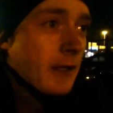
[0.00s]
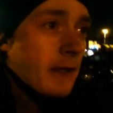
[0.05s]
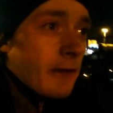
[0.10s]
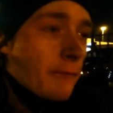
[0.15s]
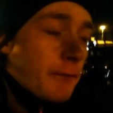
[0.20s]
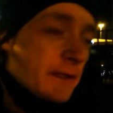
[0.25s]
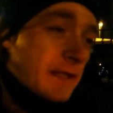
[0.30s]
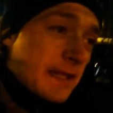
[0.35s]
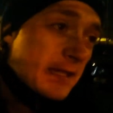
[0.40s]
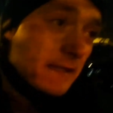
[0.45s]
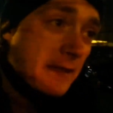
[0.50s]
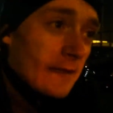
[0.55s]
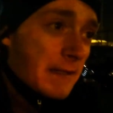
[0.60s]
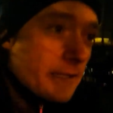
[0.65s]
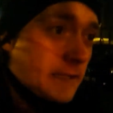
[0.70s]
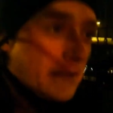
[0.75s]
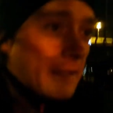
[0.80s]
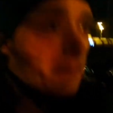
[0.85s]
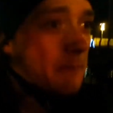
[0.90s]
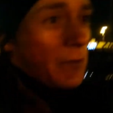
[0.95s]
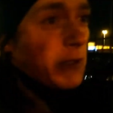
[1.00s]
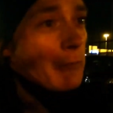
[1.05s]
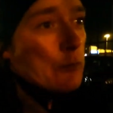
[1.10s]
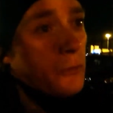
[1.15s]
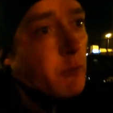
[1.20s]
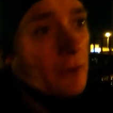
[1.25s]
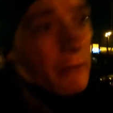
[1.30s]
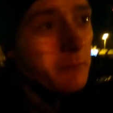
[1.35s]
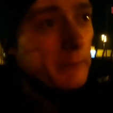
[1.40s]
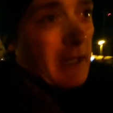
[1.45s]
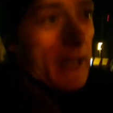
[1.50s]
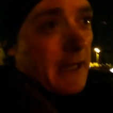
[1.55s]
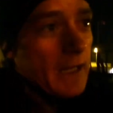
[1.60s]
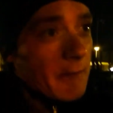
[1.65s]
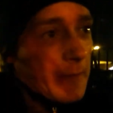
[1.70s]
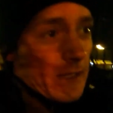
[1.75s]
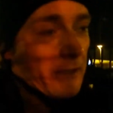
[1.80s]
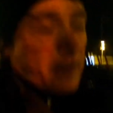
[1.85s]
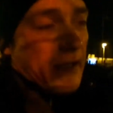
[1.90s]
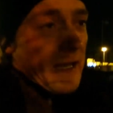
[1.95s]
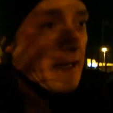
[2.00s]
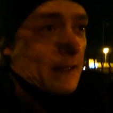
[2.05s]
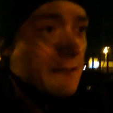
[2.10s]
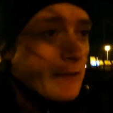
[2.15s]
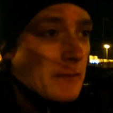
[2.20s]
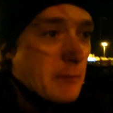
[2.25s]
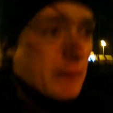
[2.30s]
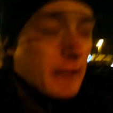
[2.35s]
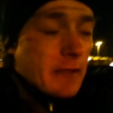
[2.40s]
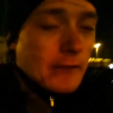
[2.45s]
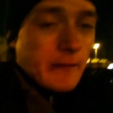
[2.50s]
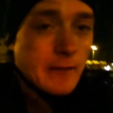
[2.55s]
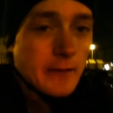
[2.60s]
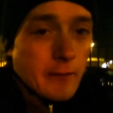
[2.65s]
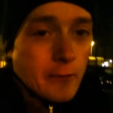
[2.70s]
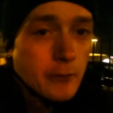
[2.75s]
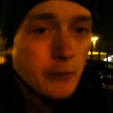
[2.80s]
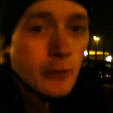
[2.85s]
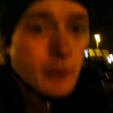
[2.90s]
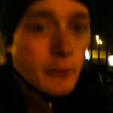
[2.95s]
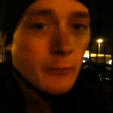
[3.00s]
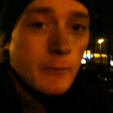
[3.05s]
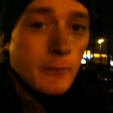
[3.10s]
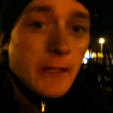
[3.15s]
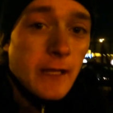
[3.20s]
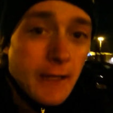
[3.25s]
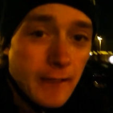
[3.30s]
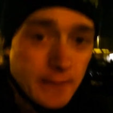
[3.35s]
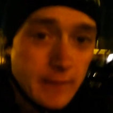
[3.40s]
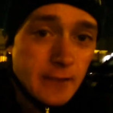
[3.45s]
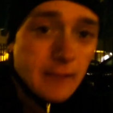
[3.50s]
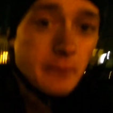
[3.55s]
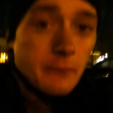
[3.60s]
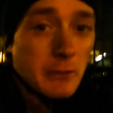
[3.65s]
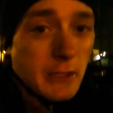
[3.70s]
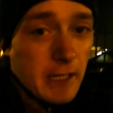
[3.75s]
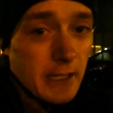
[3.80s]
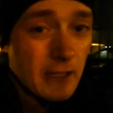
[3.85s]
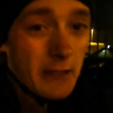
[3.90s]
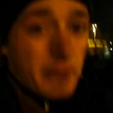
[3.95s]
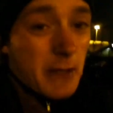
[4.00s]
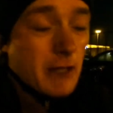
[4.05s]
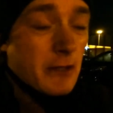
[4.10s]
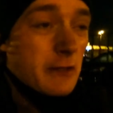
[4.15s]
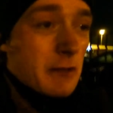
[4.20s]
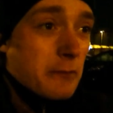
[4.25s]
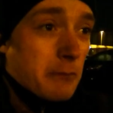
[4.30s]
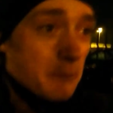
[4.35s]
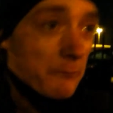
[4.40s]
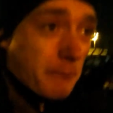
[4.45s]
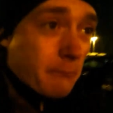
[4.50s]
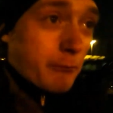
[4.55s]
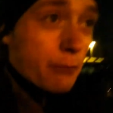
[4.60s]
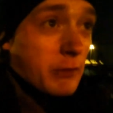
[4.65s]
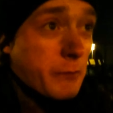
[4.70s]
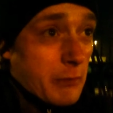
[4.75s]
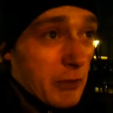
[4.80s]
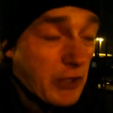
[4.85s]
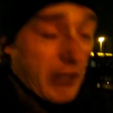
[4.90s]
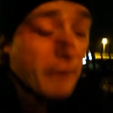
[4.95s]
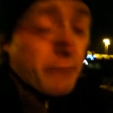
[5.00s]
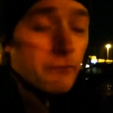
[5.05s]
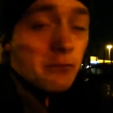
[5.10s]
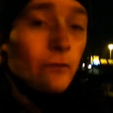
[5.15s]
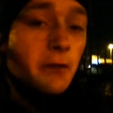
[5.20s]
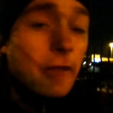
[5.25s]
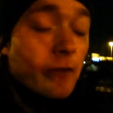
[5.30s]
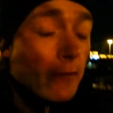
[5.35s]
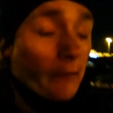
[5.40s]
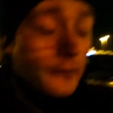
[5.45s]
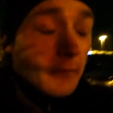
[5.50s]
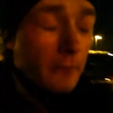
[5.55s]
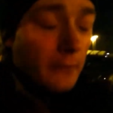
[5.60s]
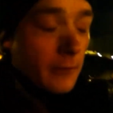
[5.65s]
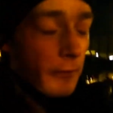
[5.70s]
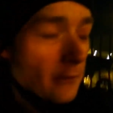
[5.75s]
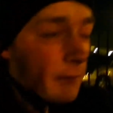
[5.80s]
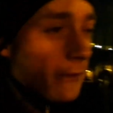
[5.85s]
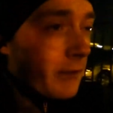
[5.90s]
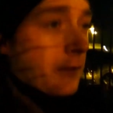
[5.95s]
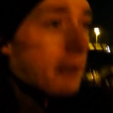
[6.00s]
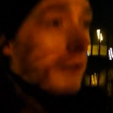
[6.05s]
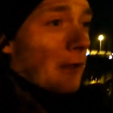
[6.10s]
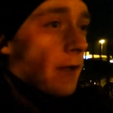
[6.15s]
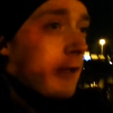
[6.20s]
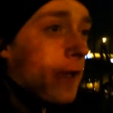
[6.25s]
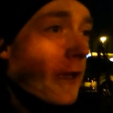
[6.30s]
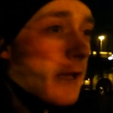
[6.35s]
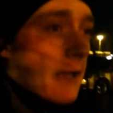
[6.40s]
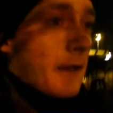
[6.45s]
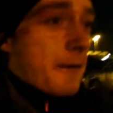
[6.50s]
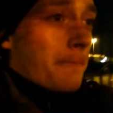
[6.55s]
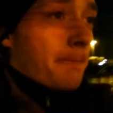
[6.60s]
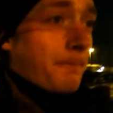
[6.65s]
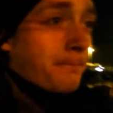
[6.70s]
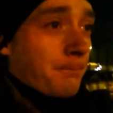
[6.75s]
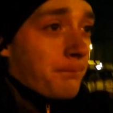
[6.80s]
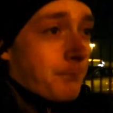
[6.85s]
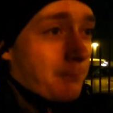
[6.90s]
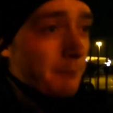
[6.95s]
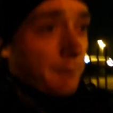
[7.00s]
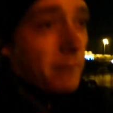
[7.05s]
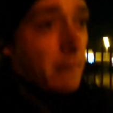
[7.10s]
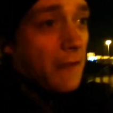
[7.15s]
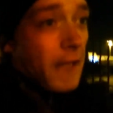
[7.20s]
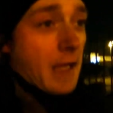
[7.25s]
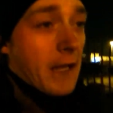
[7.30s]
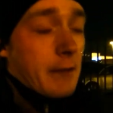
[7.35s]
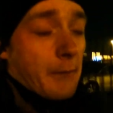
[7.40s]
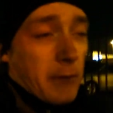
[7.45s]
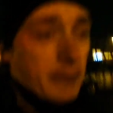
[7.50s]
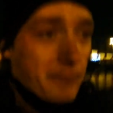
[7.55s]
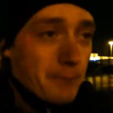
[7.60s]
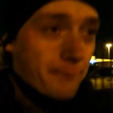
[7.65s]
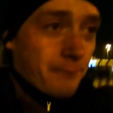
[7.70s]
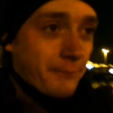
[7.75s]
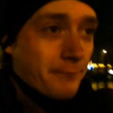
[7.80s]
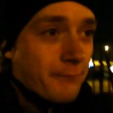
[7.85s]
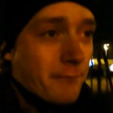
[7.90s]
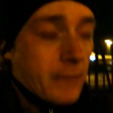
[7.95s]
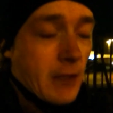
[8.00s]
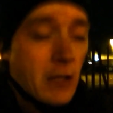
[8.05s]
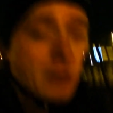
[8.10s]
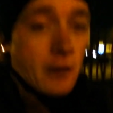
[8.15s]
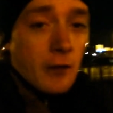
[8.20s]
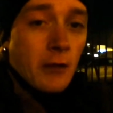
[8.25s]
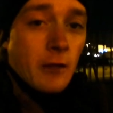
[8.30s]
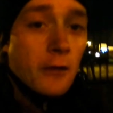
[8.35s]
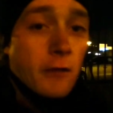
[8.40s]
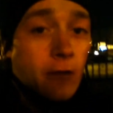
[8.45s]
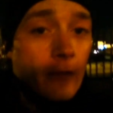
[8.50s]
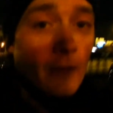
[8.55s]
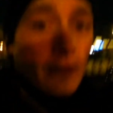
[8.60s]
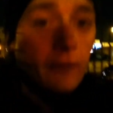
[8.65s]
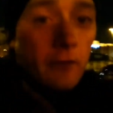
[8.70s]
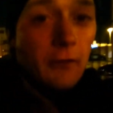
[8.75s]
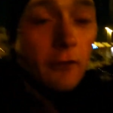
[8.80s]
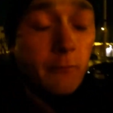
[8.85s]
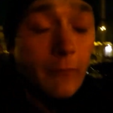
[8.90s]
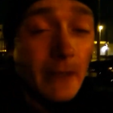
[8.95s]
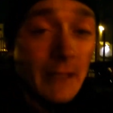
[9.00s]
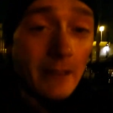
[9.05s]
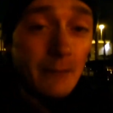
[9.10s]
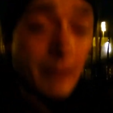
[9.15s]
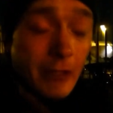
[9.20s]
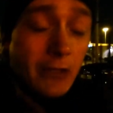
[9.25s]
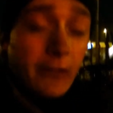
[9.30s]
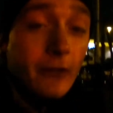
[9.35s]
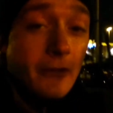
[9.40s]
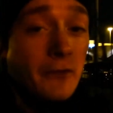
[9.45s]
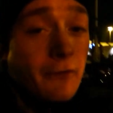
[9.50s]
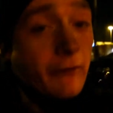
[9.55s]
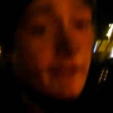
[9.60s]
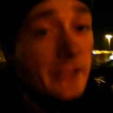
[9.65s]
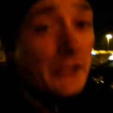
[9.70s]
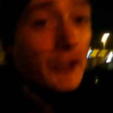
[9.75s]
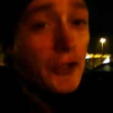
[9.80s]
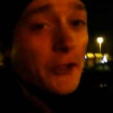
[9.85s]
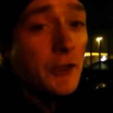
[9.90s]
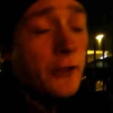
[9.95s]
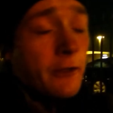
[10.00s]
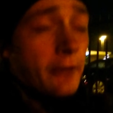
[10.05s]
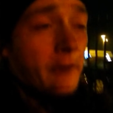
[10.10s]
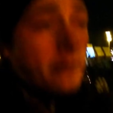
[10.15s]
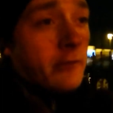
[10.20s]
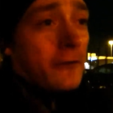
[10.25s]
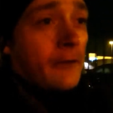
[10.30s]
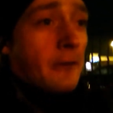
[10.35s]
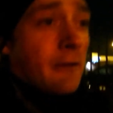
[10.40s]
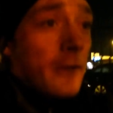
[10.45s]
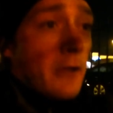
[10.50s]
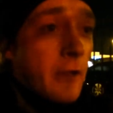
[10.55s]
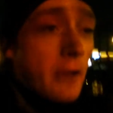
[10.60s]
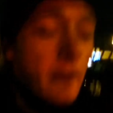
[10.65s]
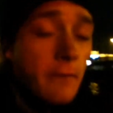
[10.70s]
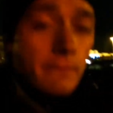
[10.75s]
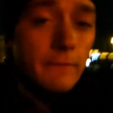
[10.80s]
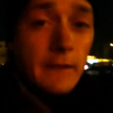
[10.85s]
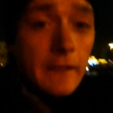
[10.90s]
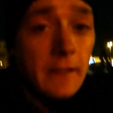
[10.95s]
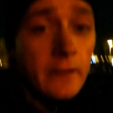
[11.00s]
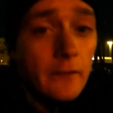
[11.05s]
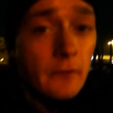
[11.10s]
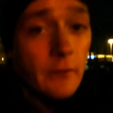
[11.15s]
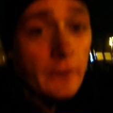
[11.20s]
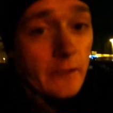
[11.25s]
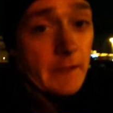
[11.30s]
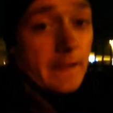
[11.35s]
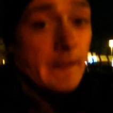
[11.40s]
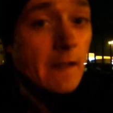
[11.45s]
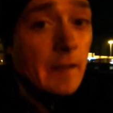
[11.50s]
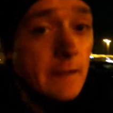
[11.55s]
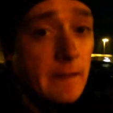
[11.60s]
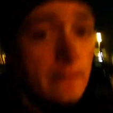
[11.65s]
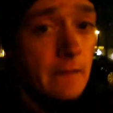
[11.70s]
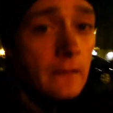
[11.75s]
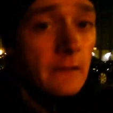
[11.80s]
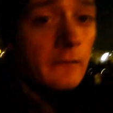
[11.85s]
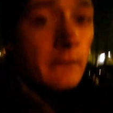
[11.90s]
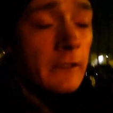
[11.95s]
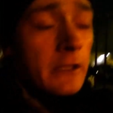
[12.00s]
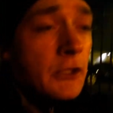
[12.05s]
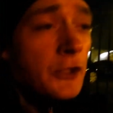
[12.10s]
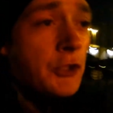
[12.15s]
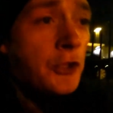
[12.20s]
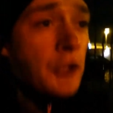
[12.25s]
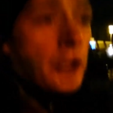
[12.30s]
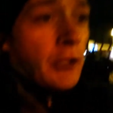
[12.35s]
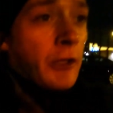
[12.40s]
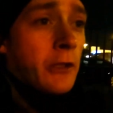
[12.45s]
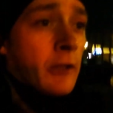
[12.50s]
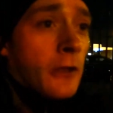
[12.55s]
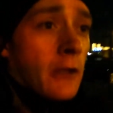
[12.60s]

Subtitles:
if we didn't, then people will complain about that as well. So we like to complain about pretty much everything. Anyway. Gurmila mahagud arish. Vlinu sosta arish.